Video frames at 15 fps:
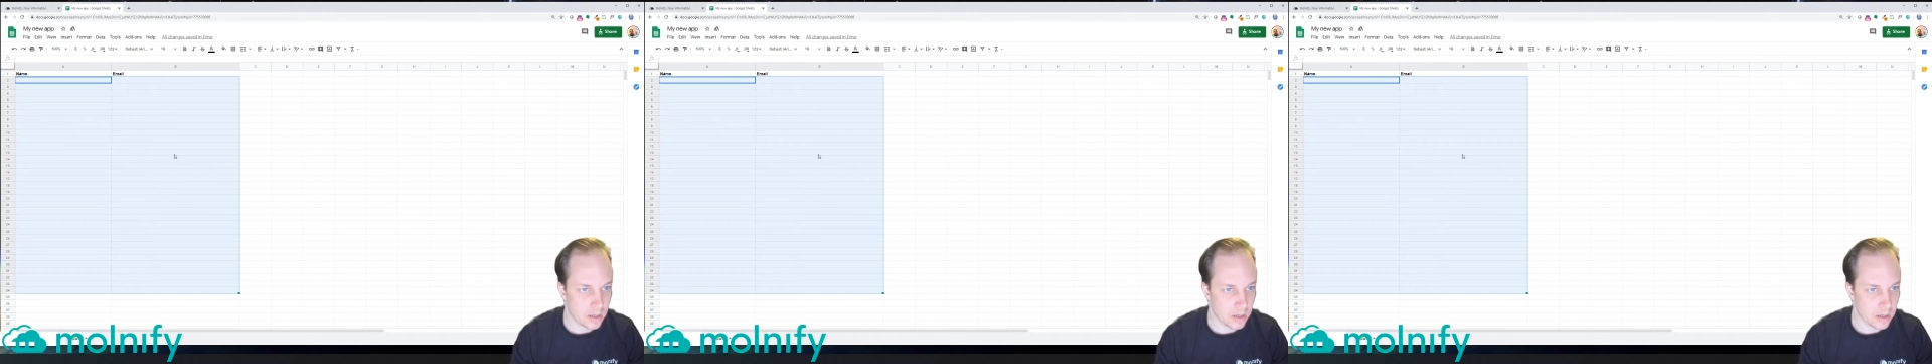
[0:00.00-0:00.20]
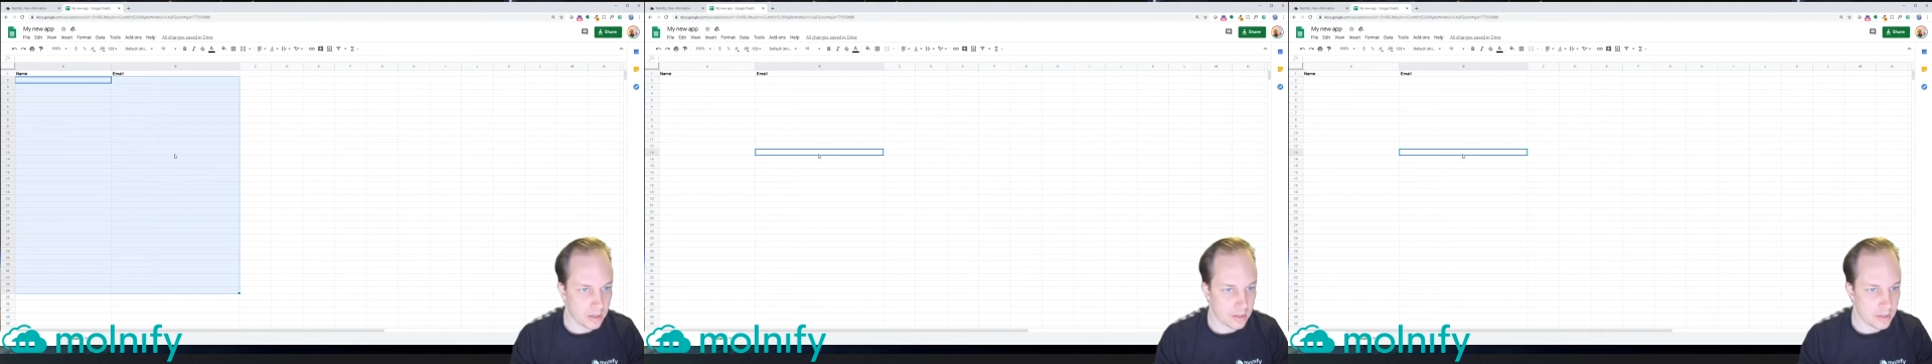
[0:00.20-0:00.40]

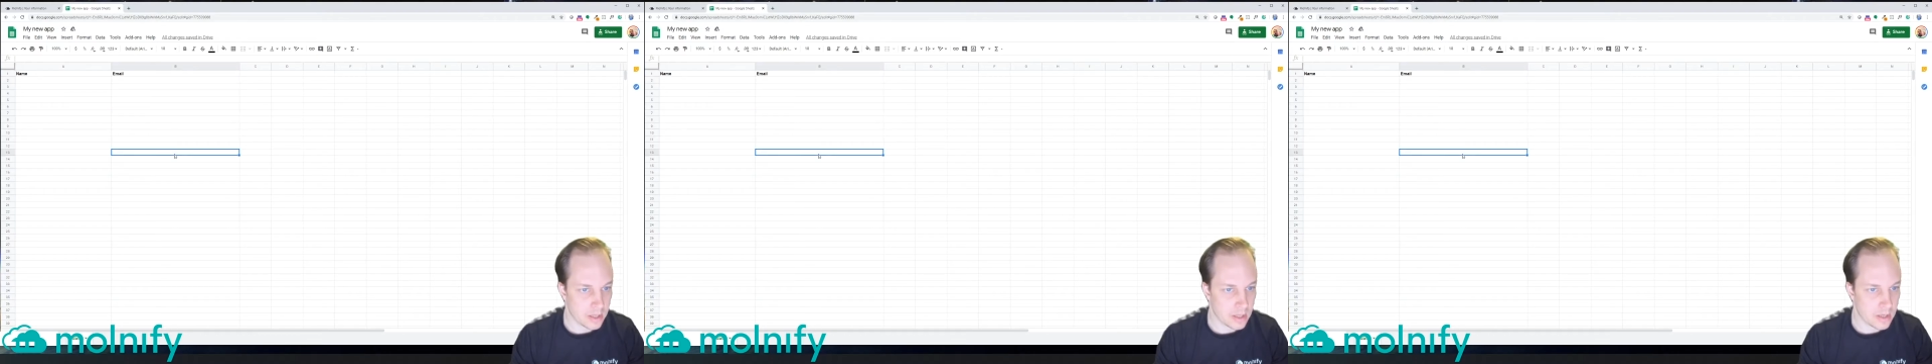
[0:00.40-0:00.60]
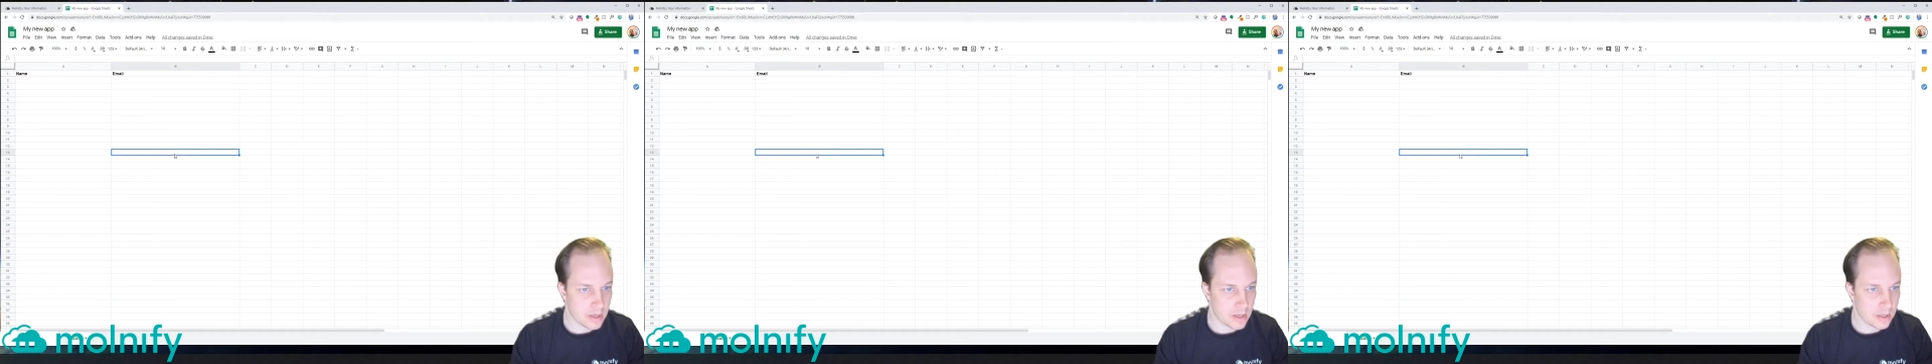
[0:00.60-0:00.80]

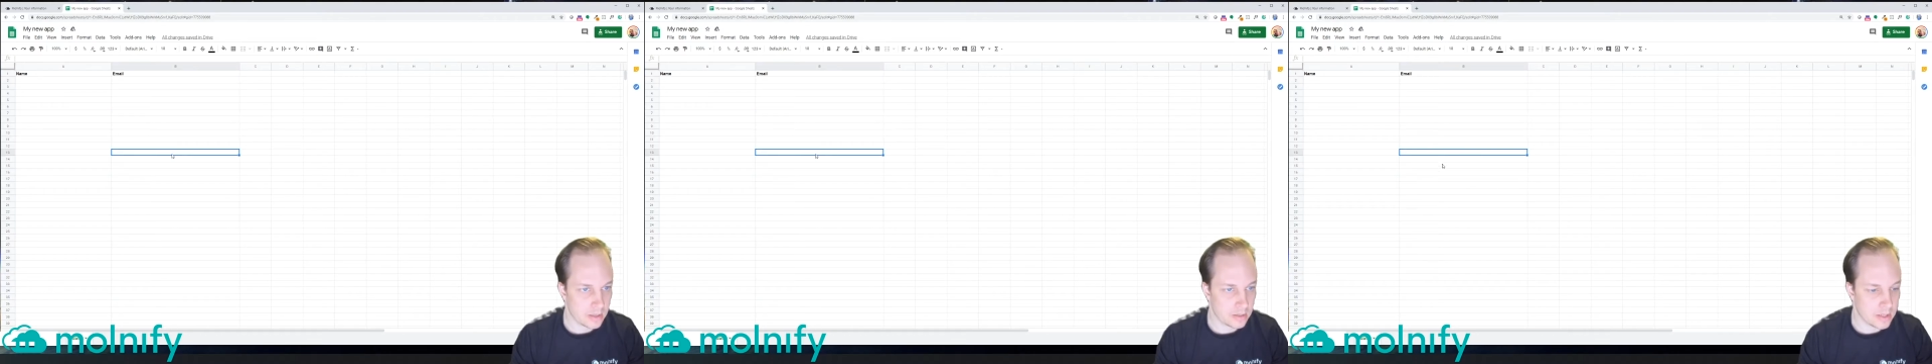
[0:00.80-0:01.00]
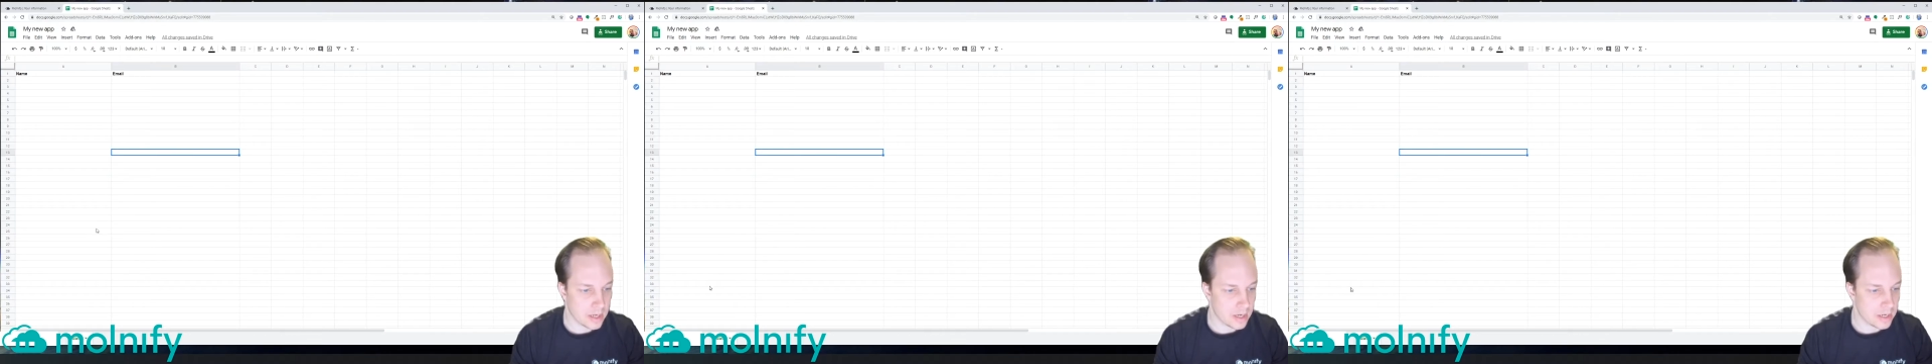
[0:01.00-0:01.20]
the
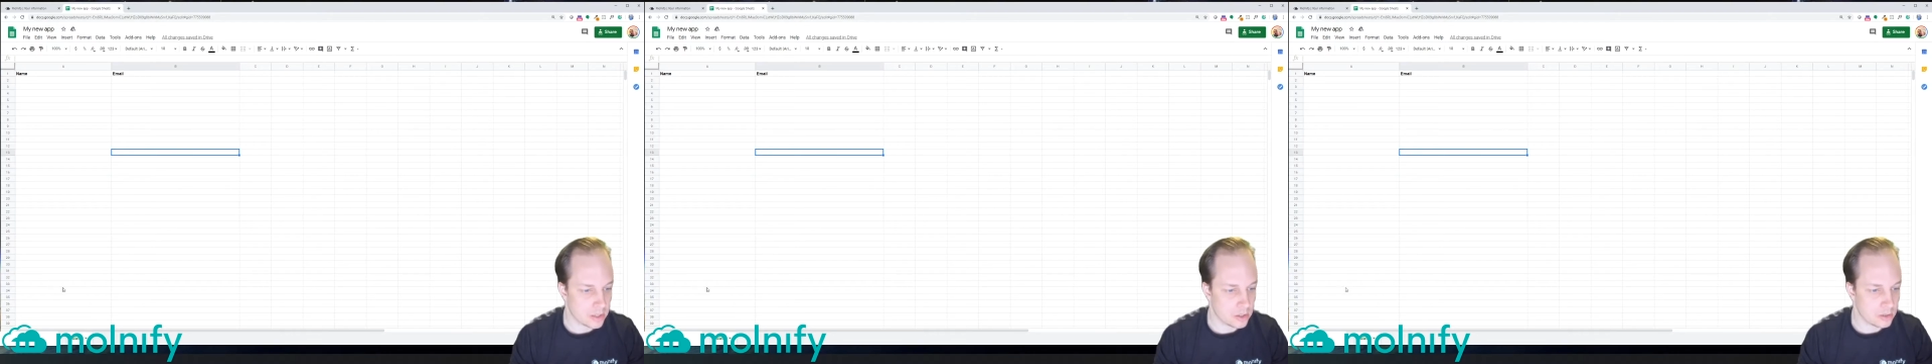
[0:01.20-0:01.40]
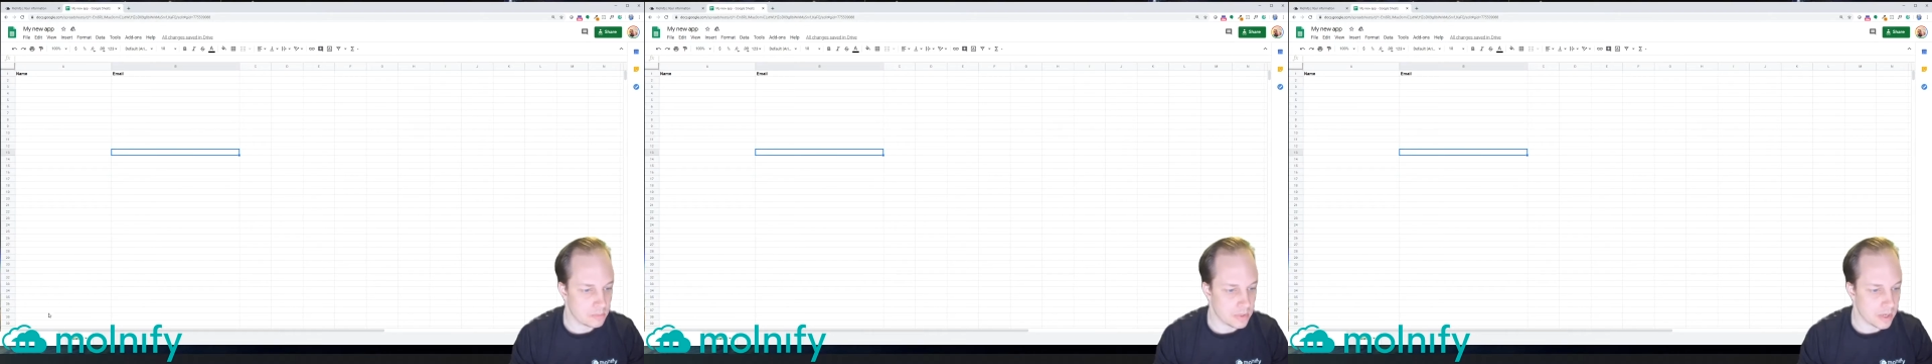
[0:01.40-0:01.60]
data
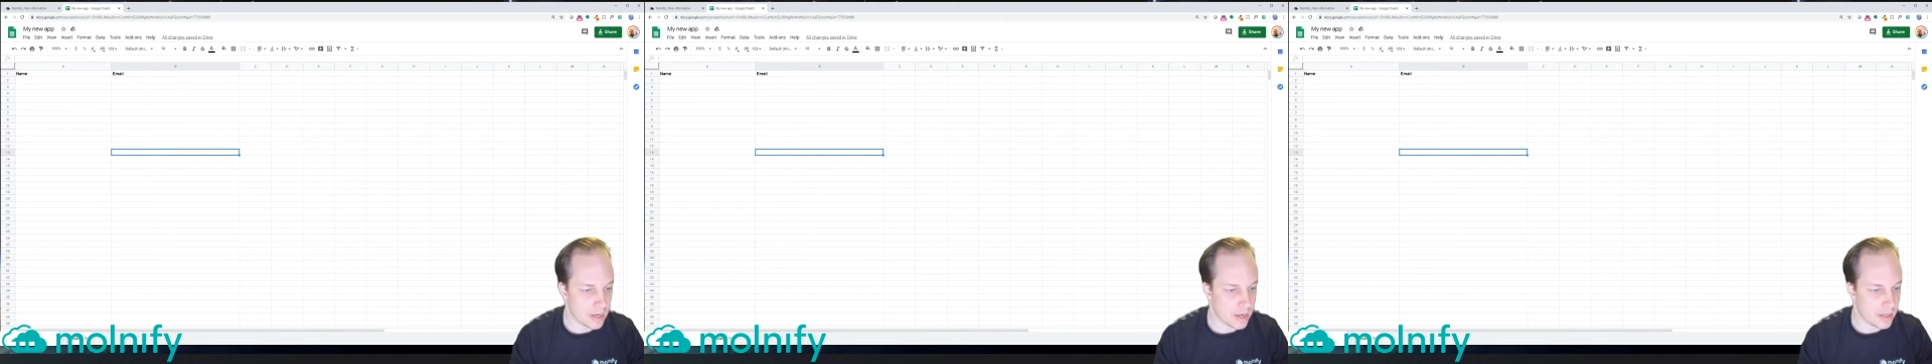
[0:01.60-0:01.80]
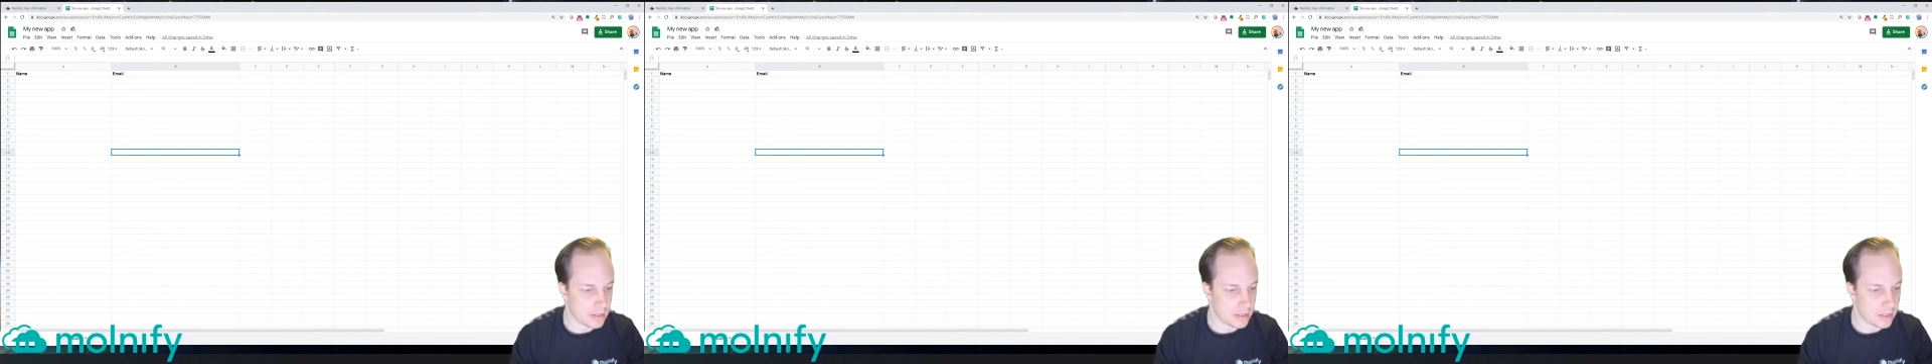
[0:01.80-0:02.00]
should
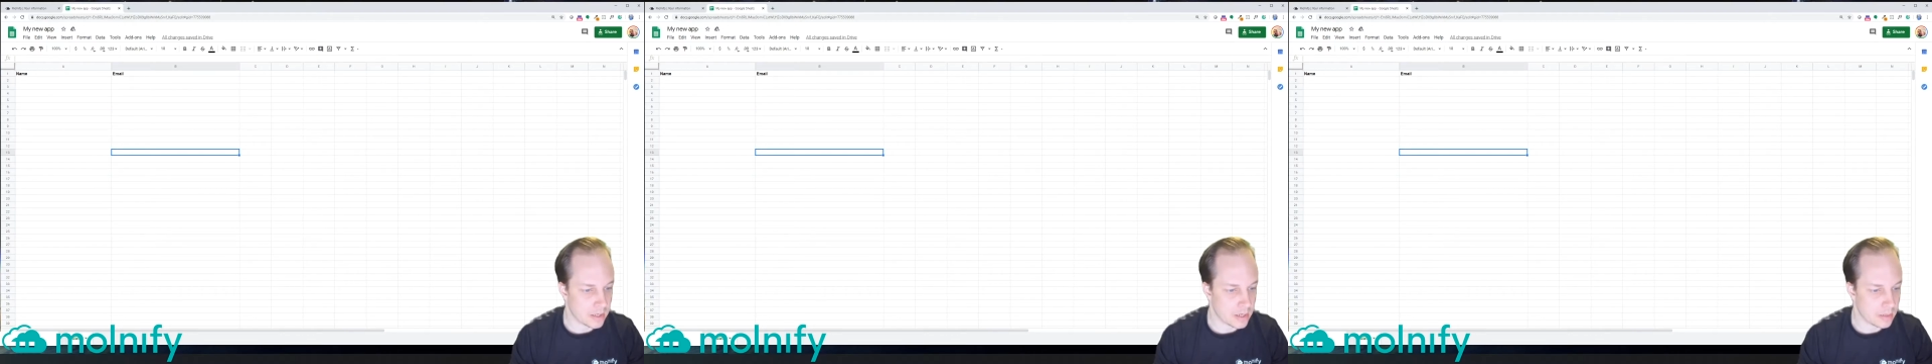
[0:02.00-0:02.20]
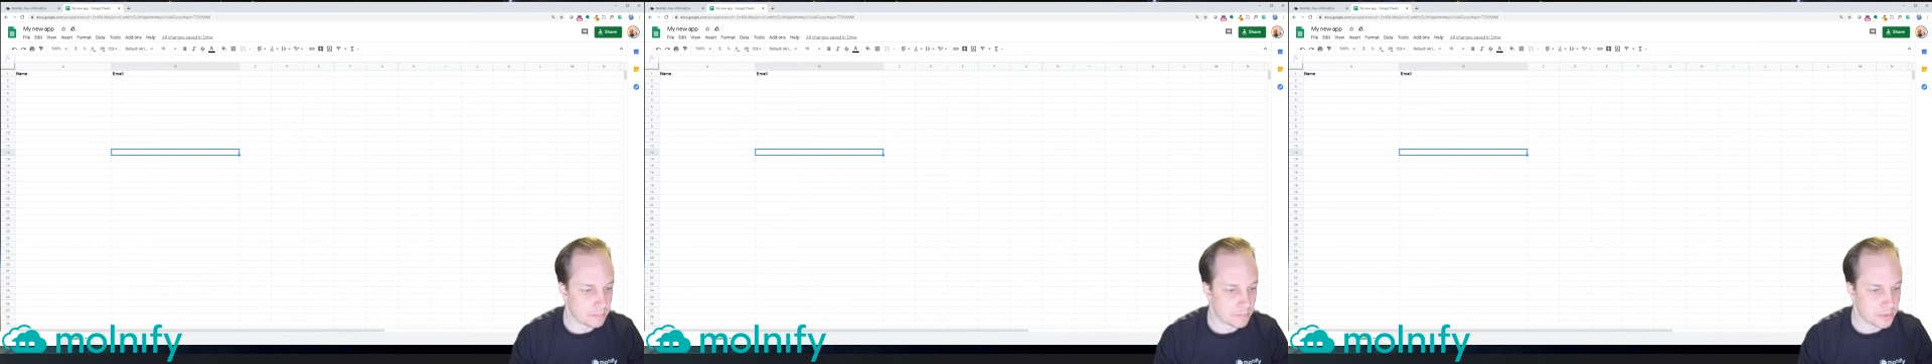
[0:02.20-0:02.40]
be
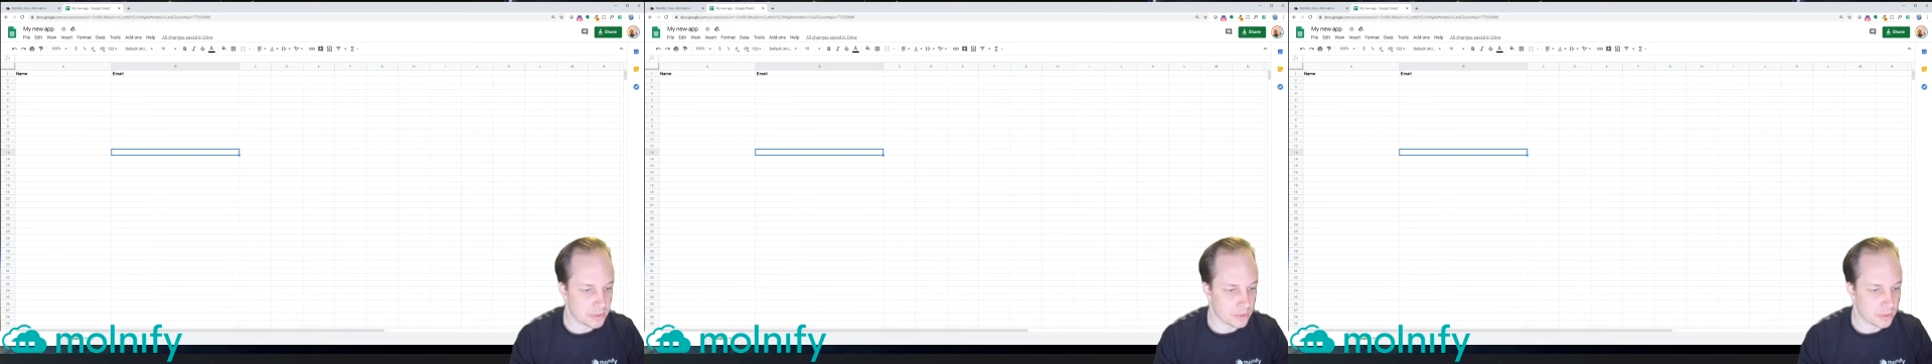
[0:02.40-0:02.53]
ending up.